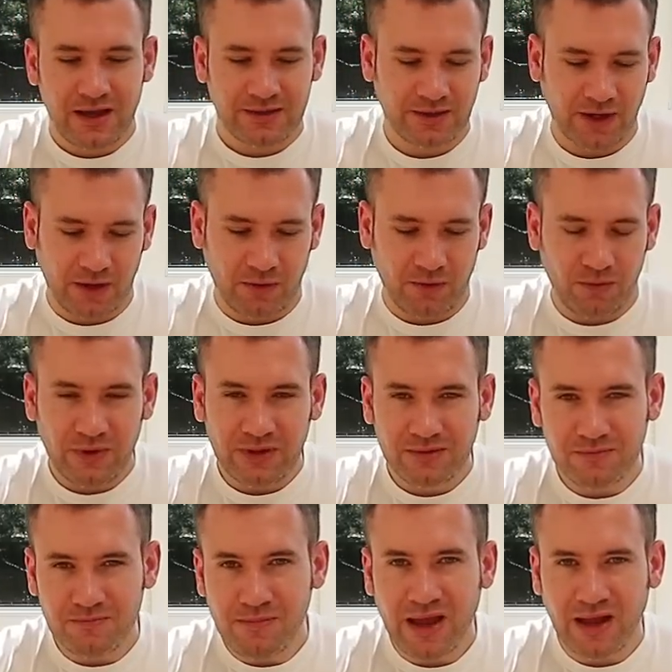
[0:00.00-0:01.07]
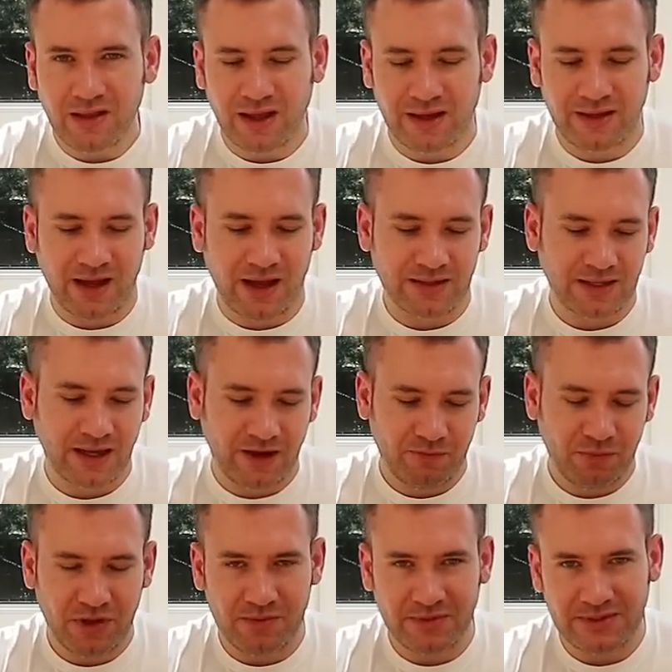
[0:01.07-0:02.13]
So with mail like that, I
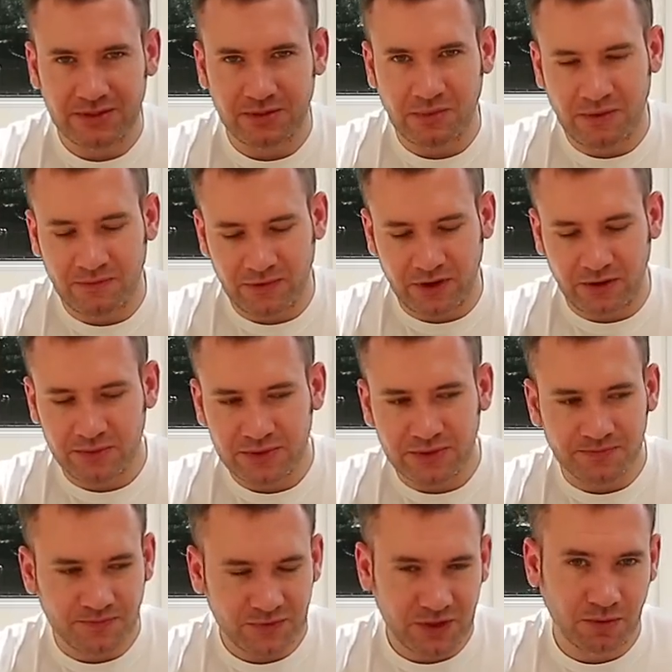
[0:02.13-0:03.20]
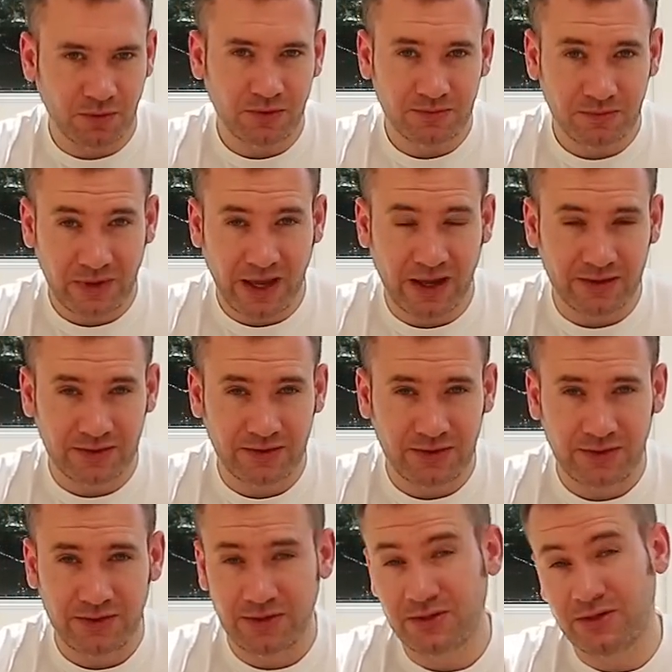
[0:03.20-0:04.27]
put them into some envelopes. So we'll get
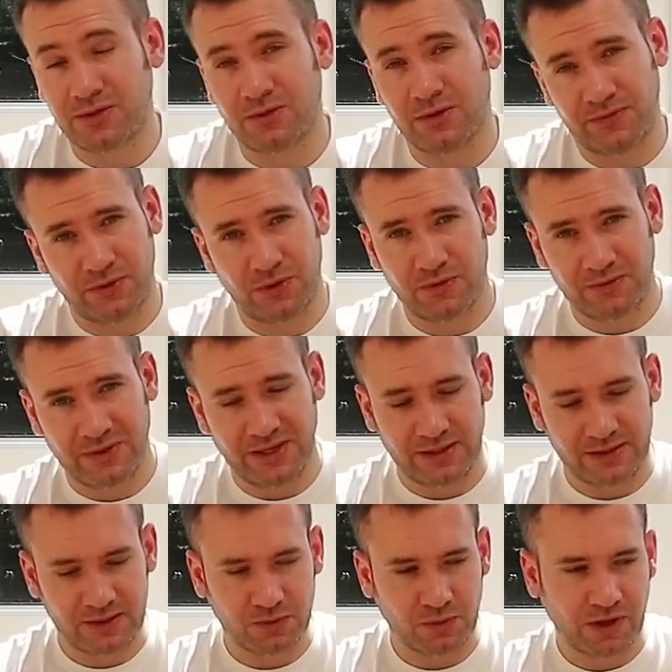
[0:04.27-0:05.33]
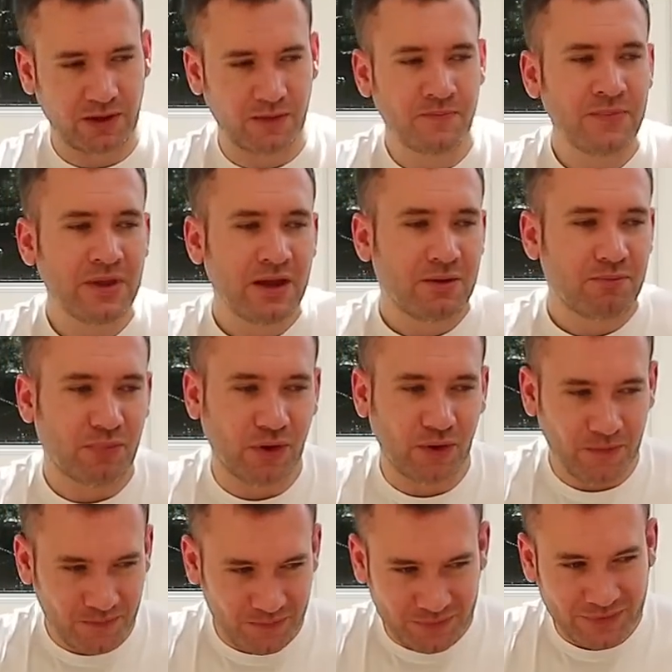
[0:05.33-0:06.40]
to do a few of these as well.
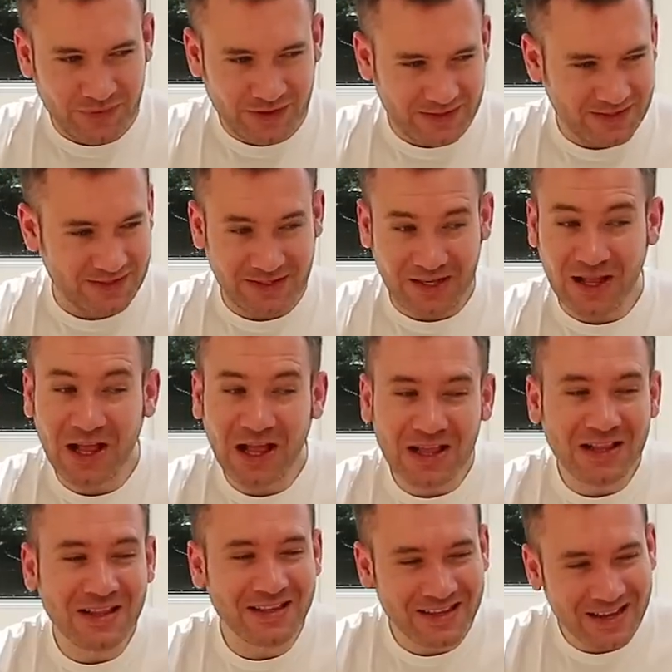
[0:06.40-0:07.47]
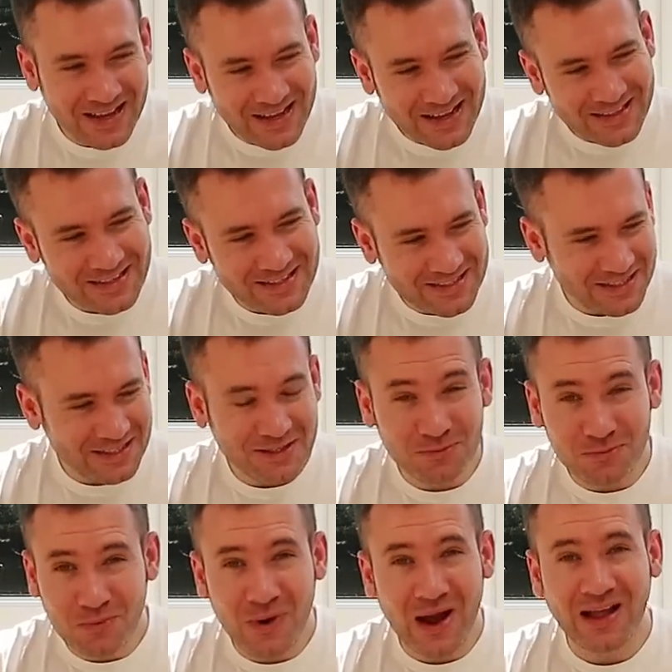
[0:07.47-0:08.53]
But there's
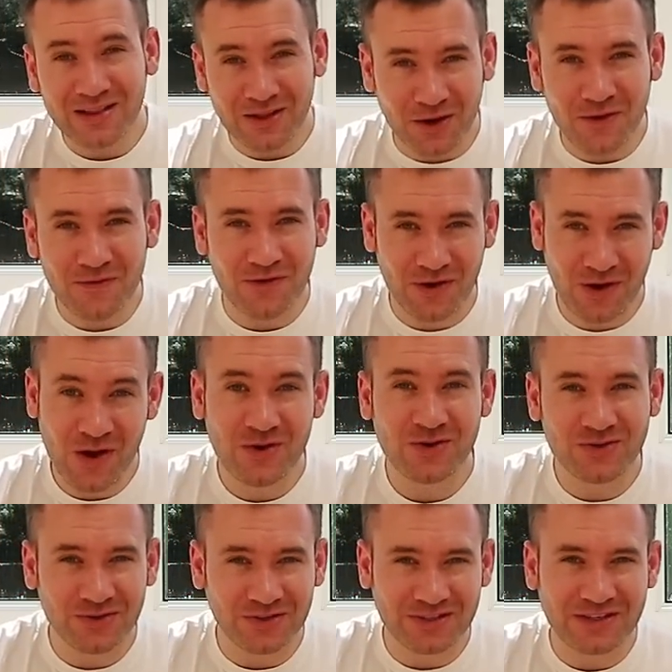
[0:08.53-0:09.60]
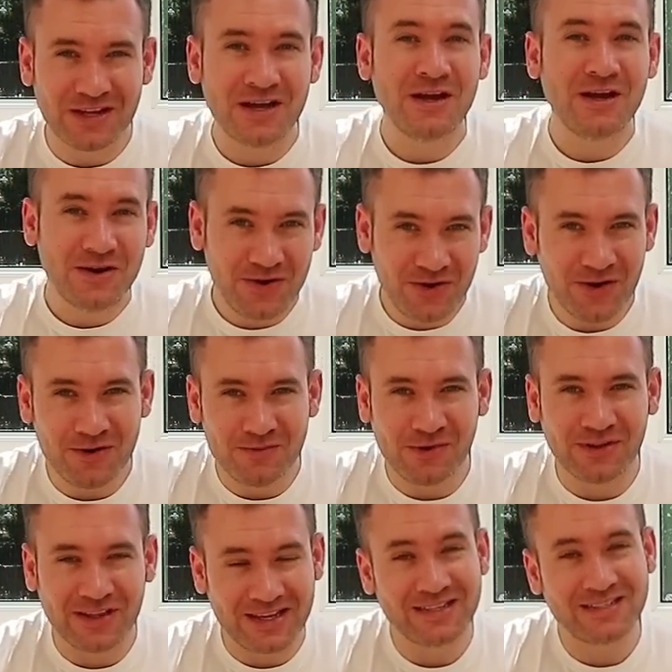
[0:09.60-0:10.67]
still well over 100
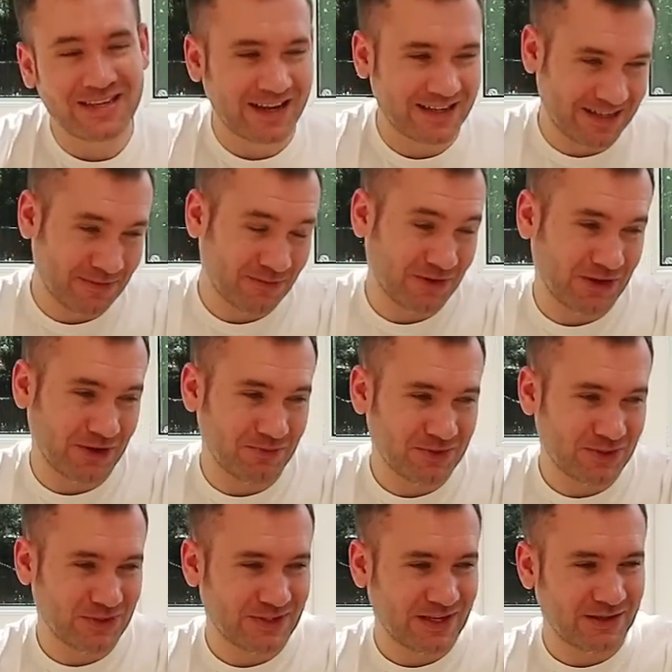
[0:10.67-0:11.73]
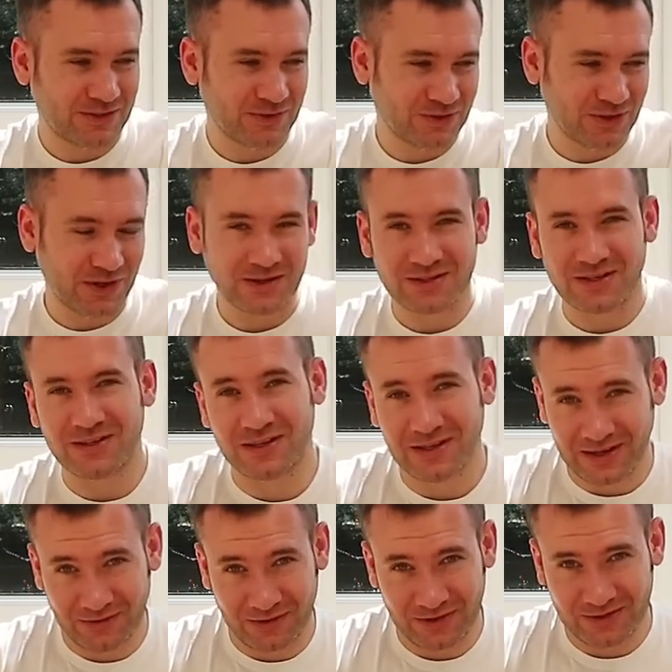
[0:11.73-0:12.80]
normal intact envelopes just out of shot
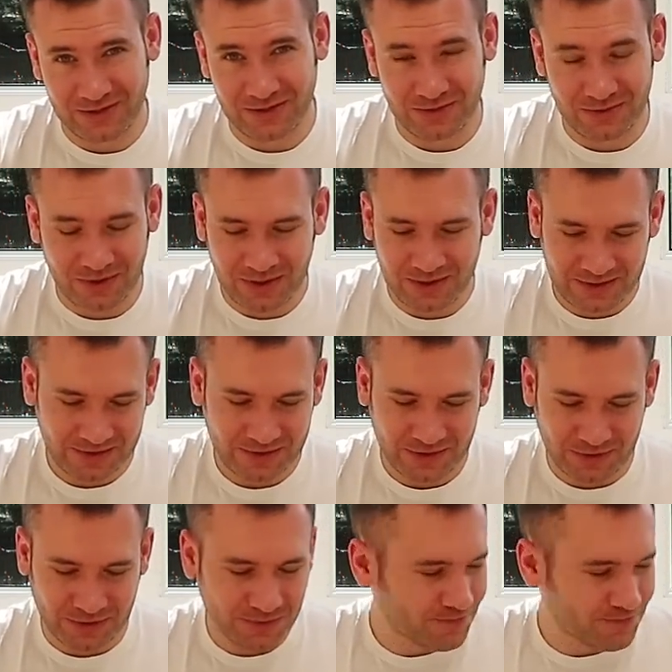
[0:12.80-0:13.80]
that I've got to do too.